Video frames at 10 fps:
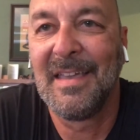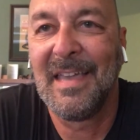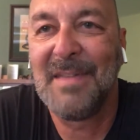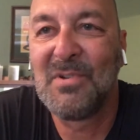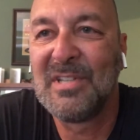
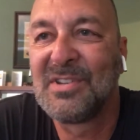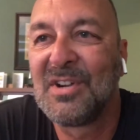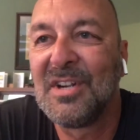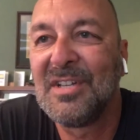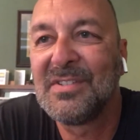Hey boys and
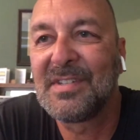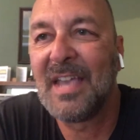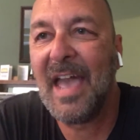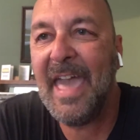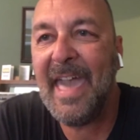girls,
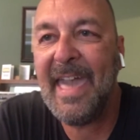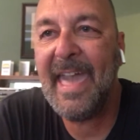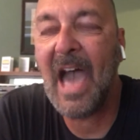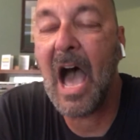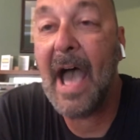
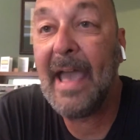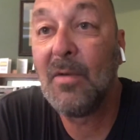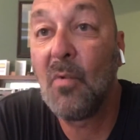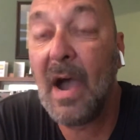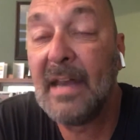hey, I
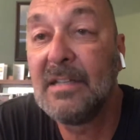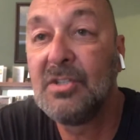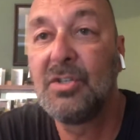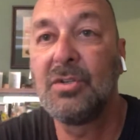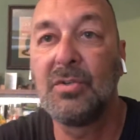wanted
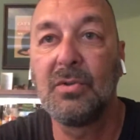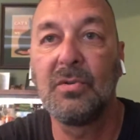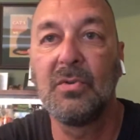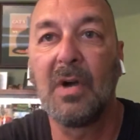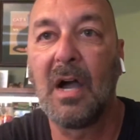to